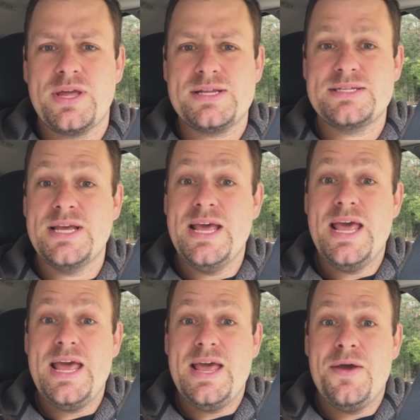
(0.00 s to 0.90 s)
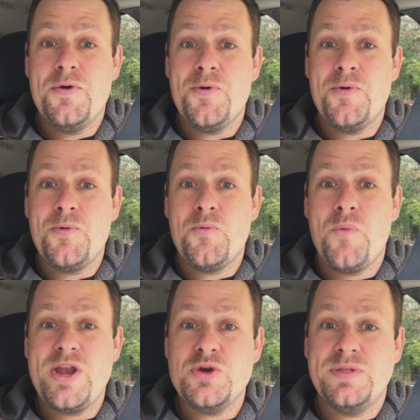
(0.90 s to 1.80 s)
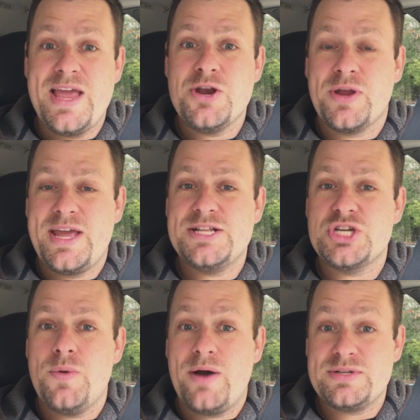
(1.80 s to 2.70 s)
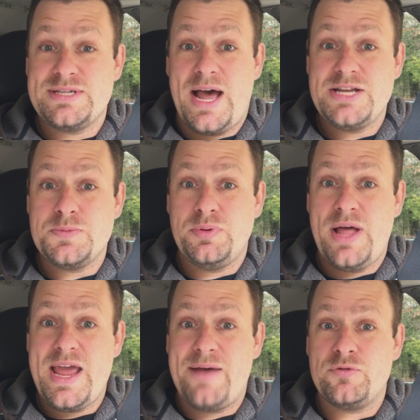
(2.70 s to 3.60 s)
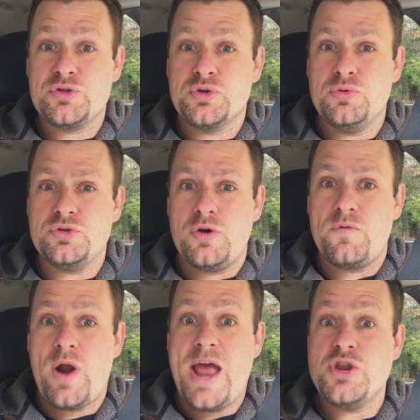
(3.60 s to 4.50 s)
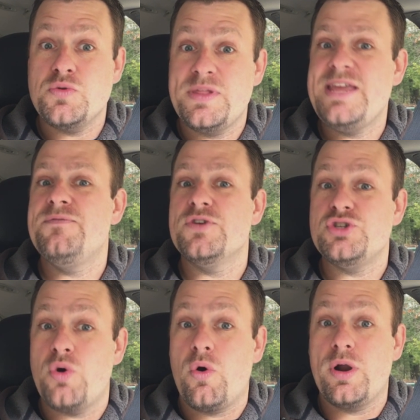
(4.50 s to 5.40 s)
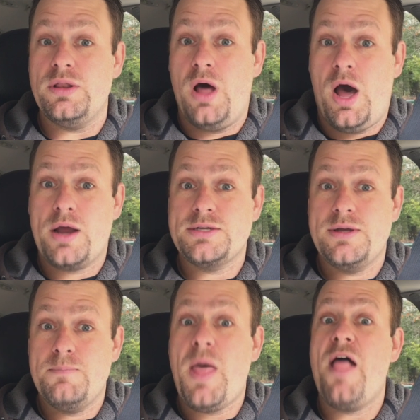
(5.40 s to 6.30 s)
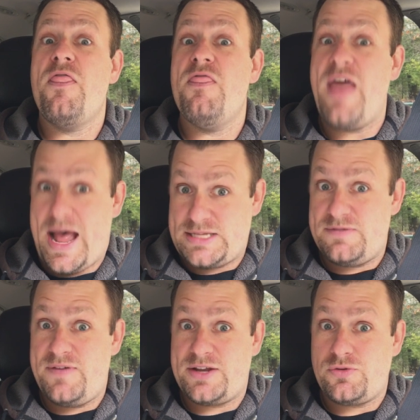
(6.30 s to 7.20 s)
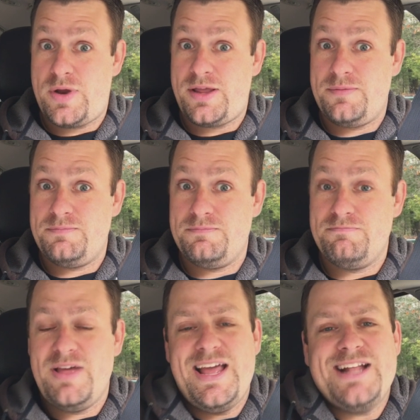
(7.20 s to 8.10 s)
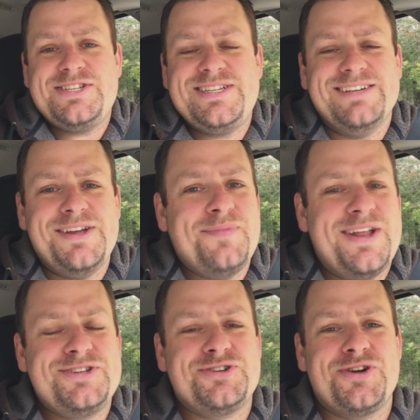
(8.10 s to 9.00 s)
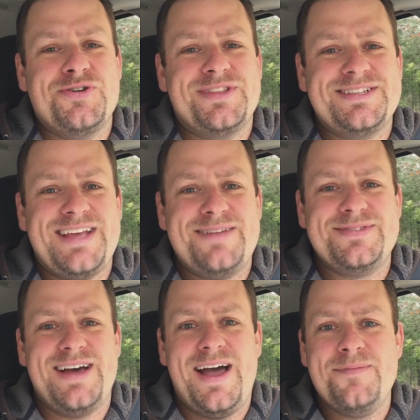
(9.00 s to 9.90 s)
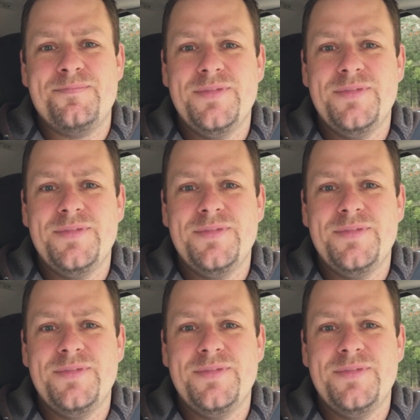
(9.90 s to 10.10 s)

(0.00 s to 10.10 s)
is when you let your kids go outside to play after school's over and you leave the door unlocked, that's a victory. It's silly, but it's true at the same time.